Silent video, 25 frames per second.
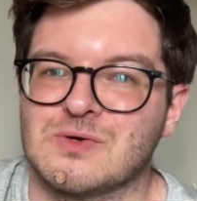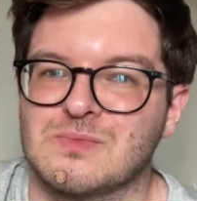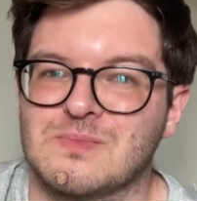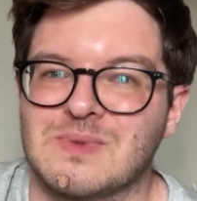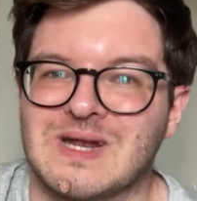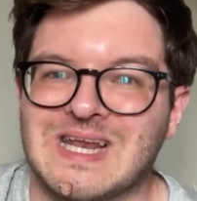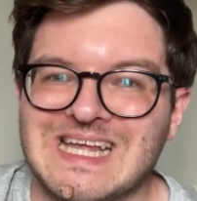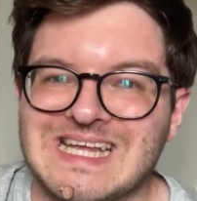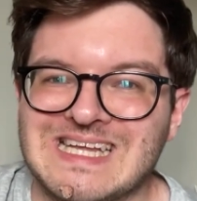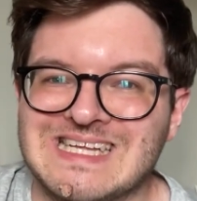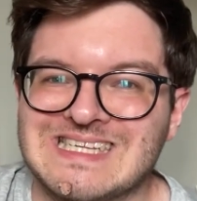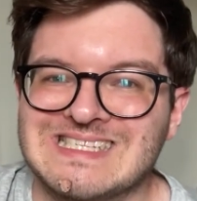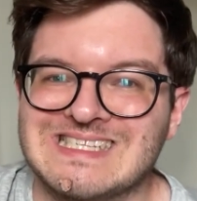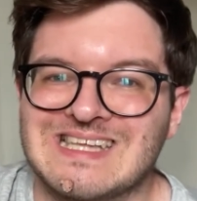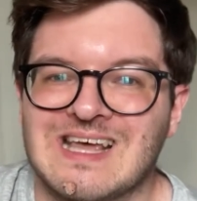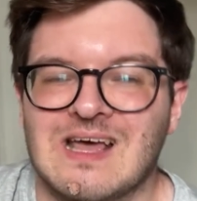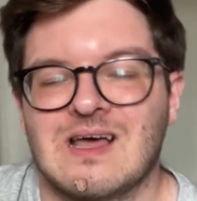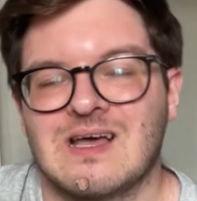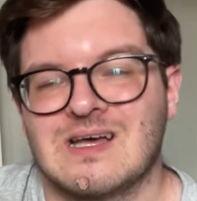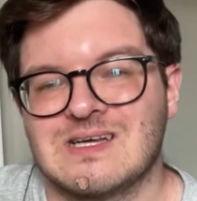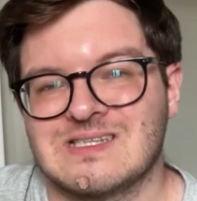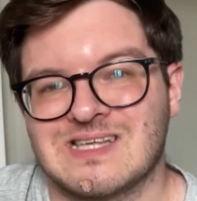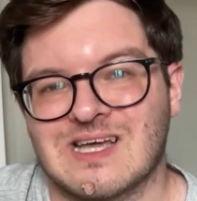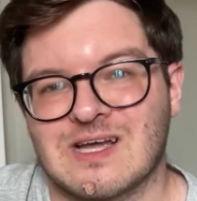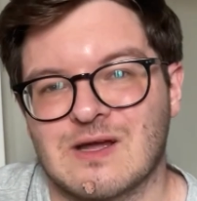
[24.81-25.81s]
Please
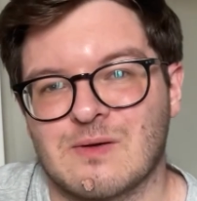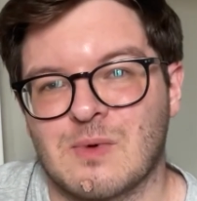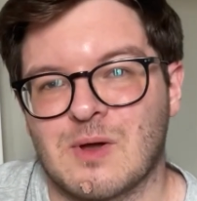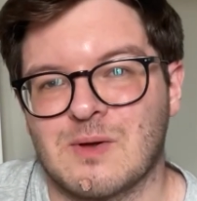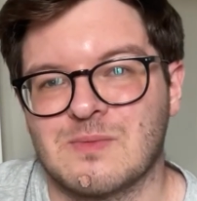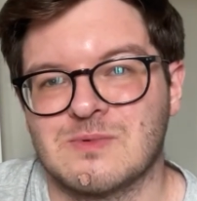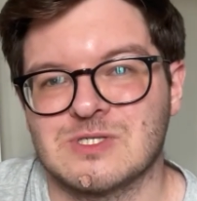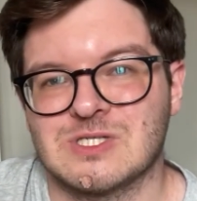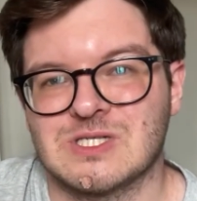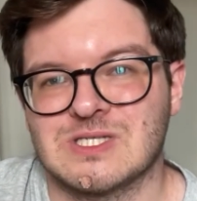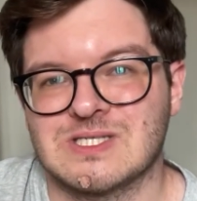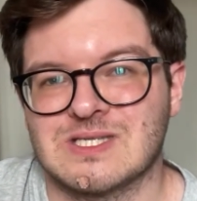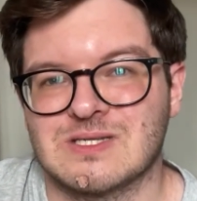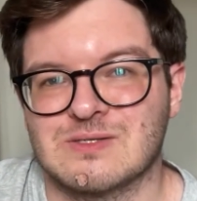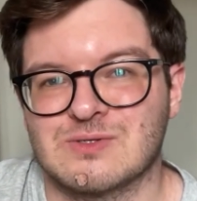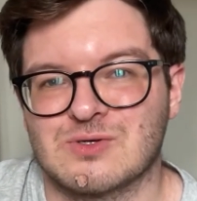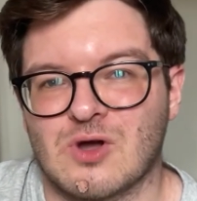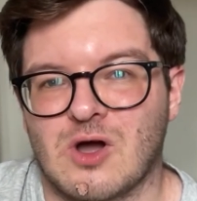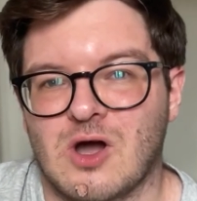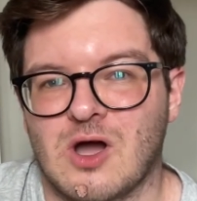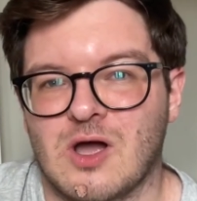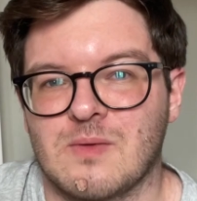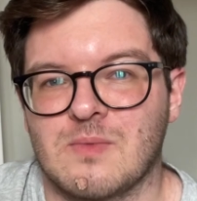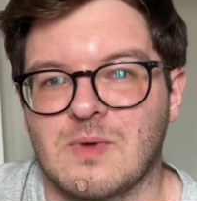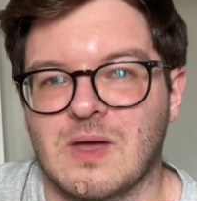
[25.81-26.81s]
take a moment to
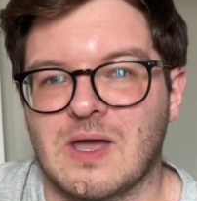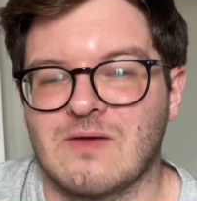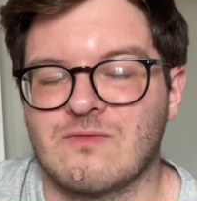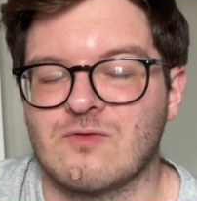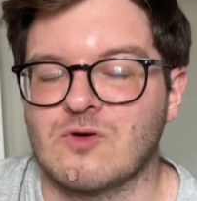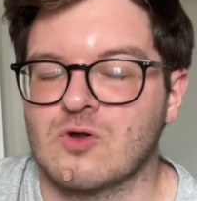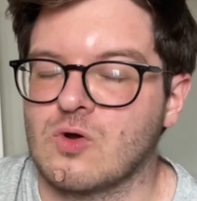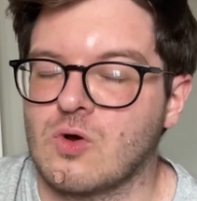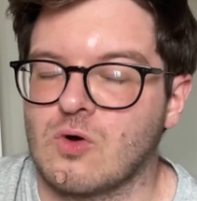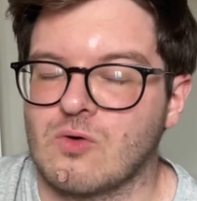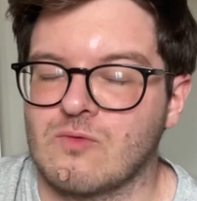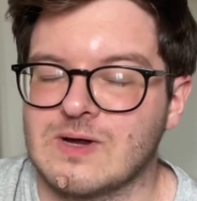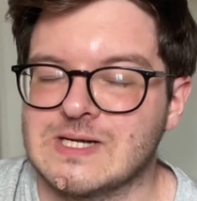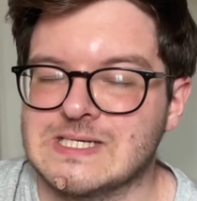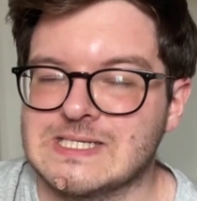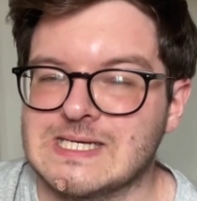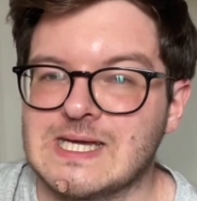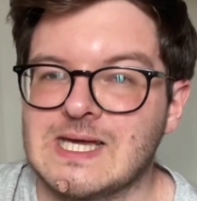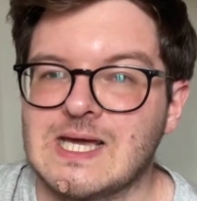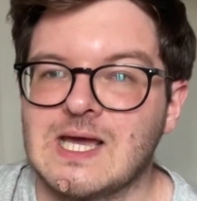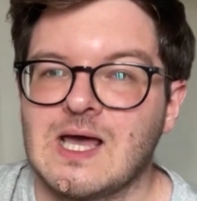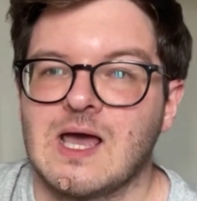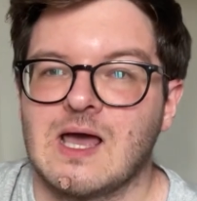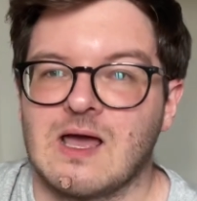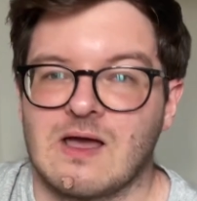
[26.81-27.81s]
subscribe if you're not already.
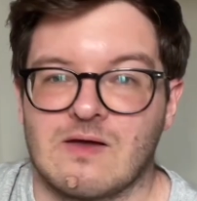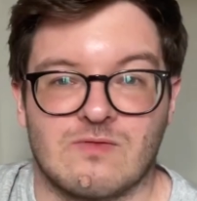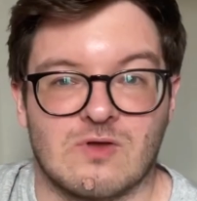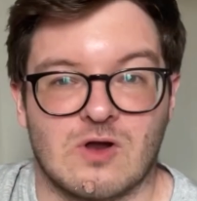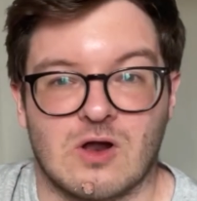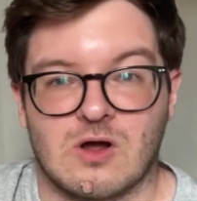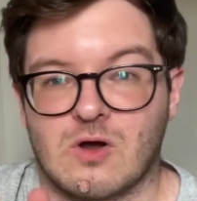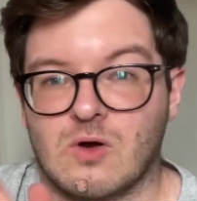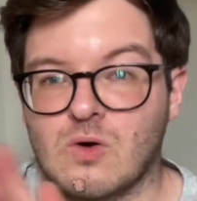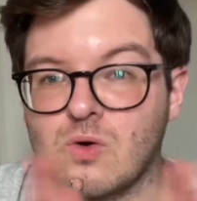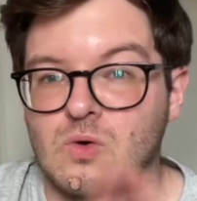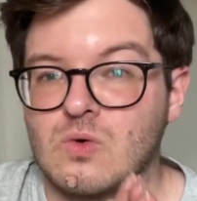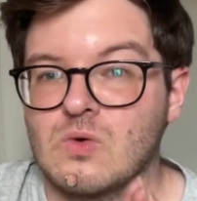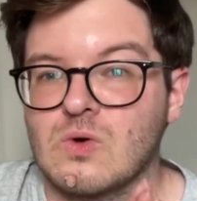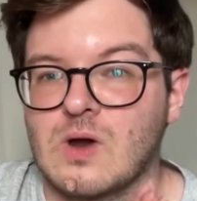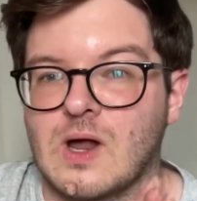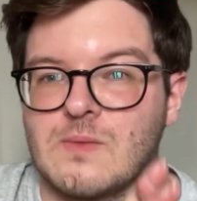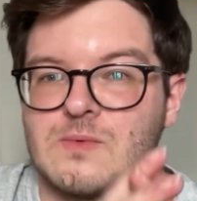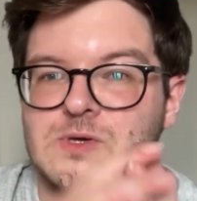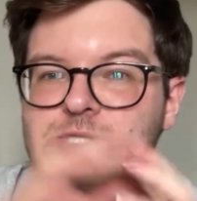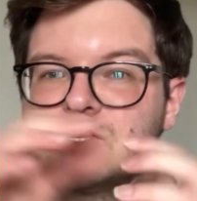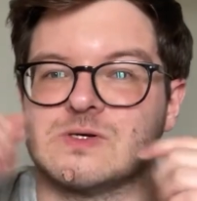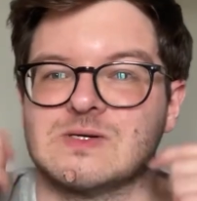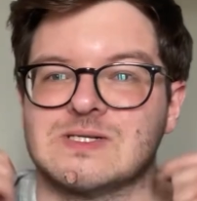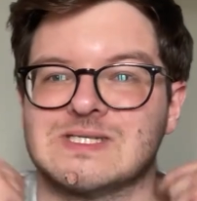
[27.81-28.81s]
If you like a haul like we're
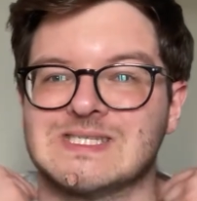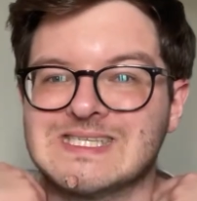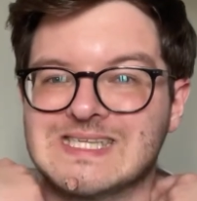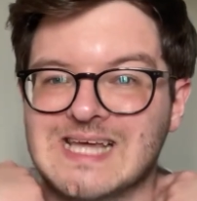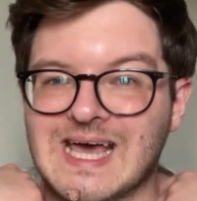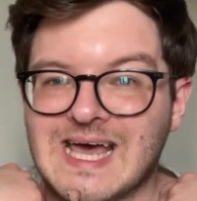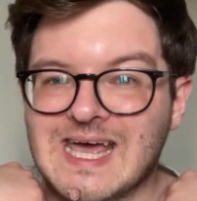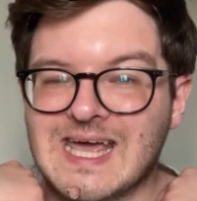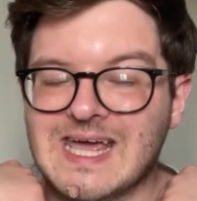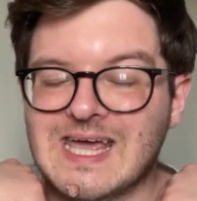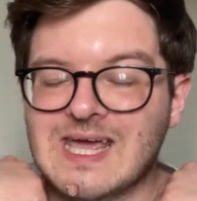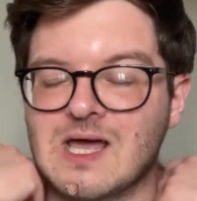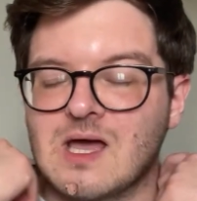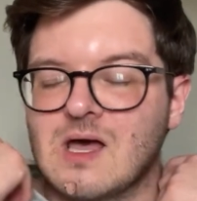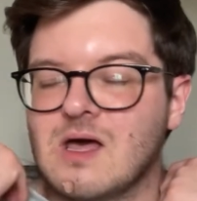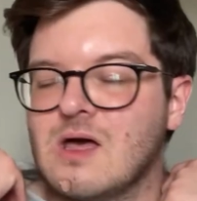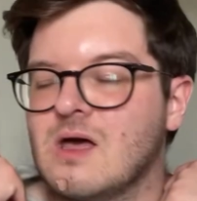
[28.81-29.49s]
doing today,